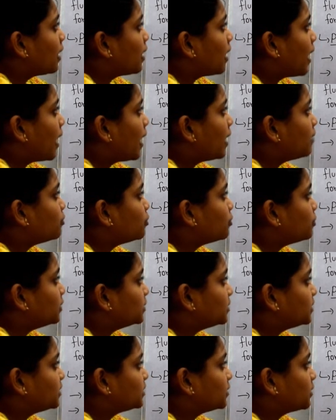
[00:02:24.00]

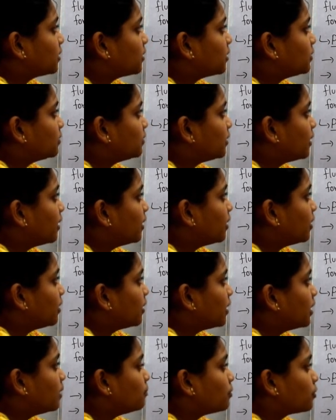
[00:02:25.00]
Albumins, they
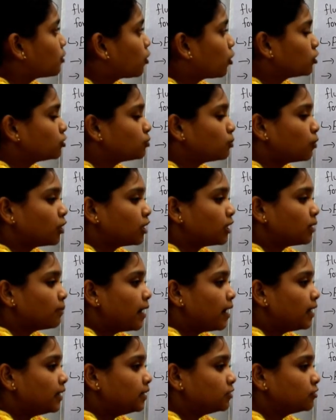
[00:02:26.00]
help in osmotic
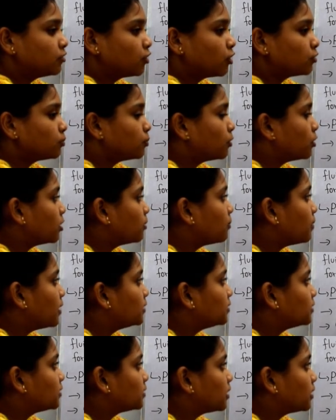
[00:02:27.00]
balance. Osmotic
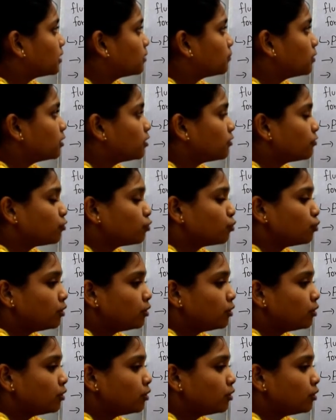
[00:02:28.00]
balance is nothing but the fluid